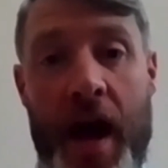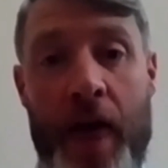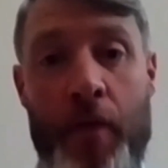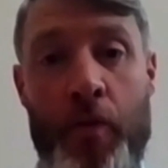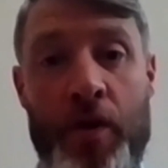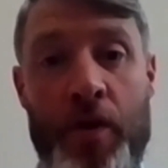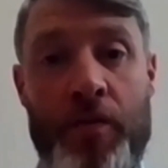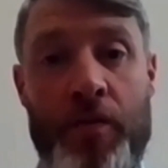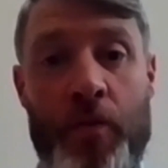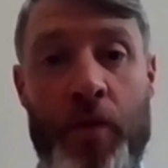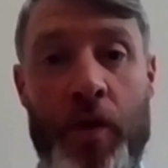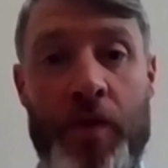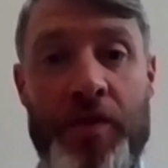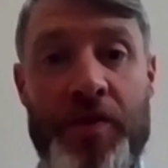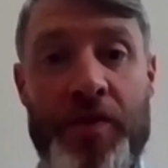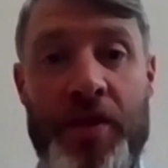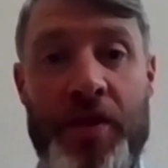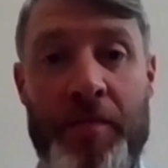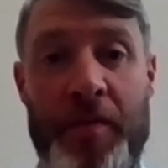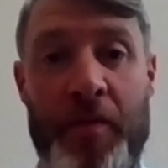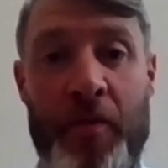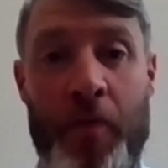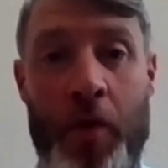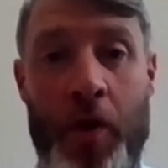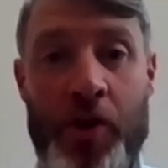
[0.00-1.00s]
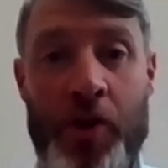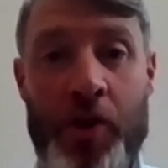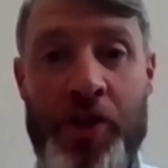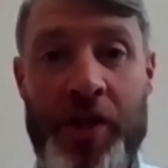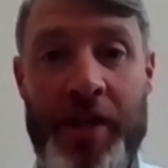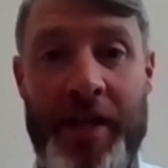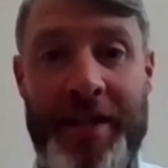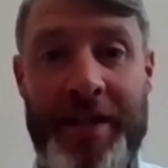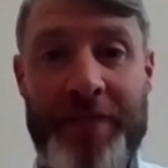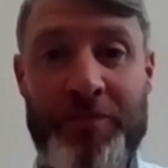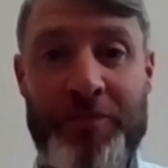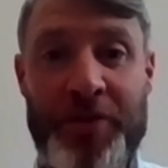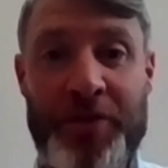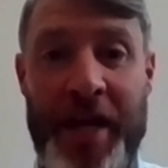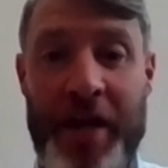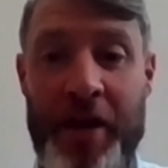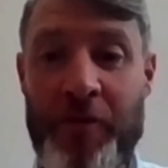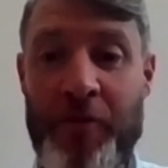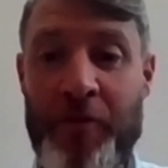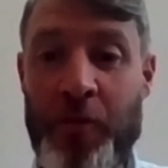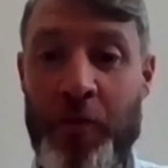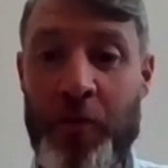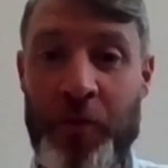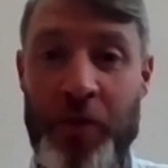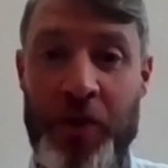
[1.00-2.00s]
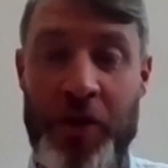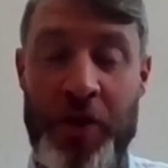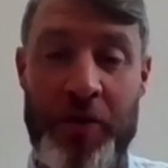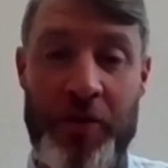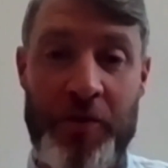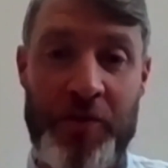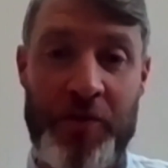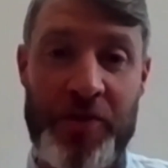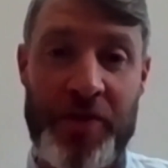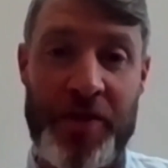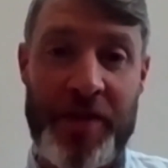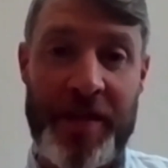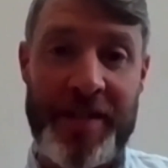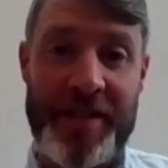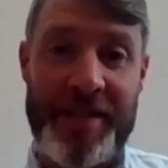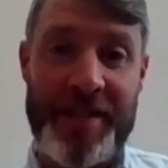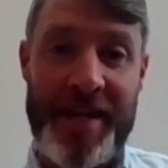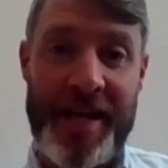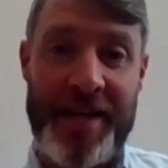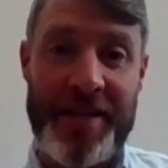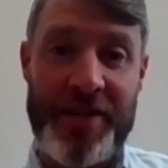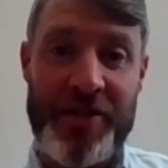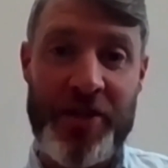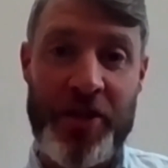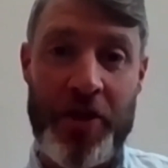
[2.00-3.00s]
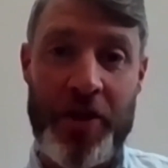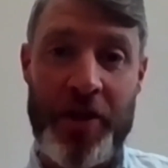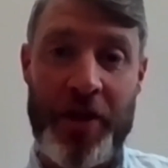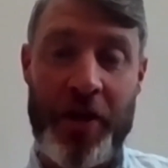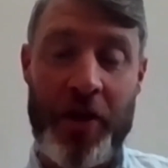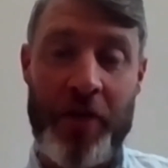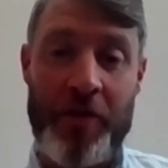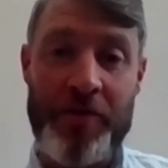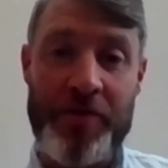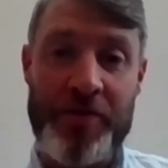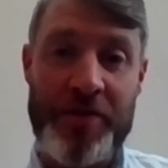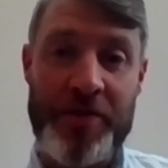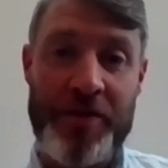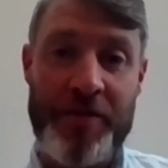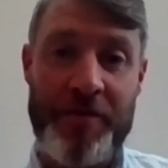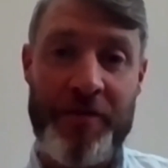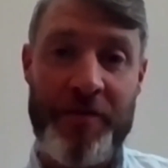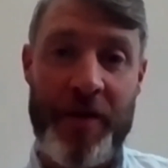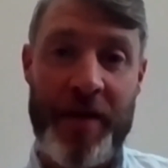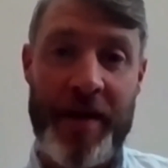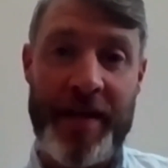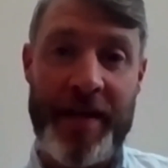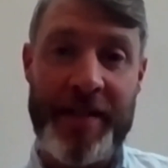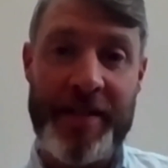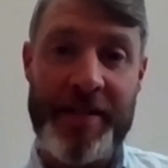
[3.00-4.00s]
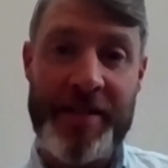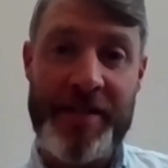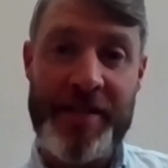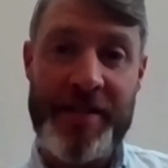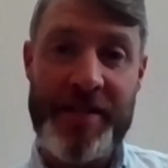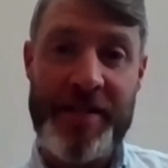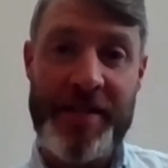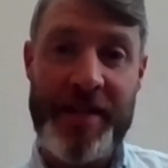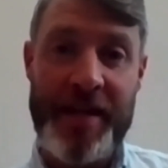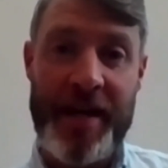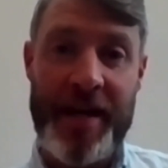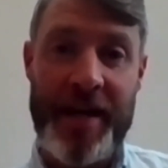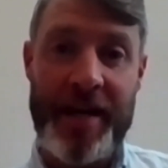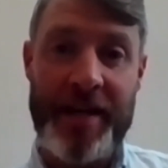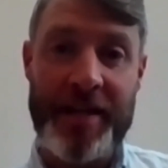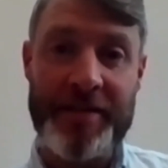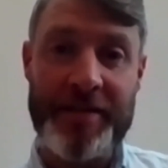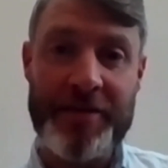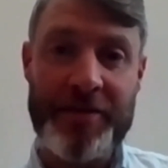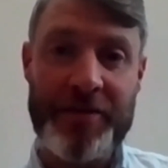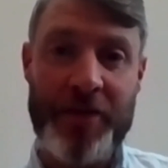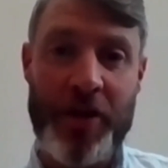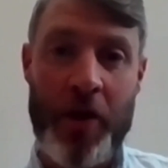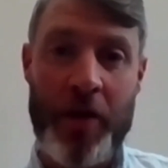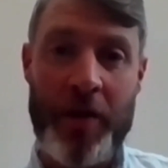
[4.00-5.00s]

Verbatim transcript: I wouldn't want to be watching Channel four News and, and turning on to find uh,